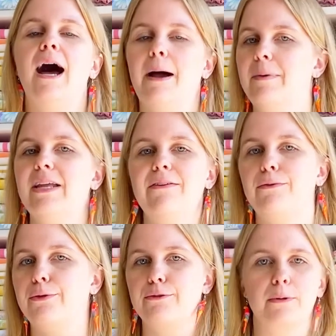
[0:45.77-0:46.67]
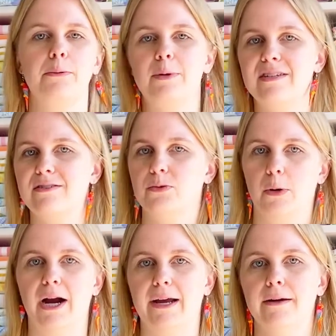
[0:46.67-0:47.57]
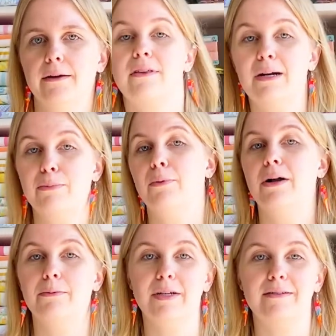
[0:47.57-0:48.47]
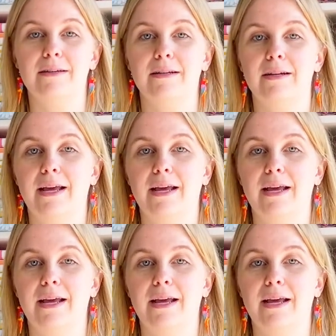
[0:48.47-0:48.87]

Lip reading: I'm going to give you 3 reasons why. The number one reason,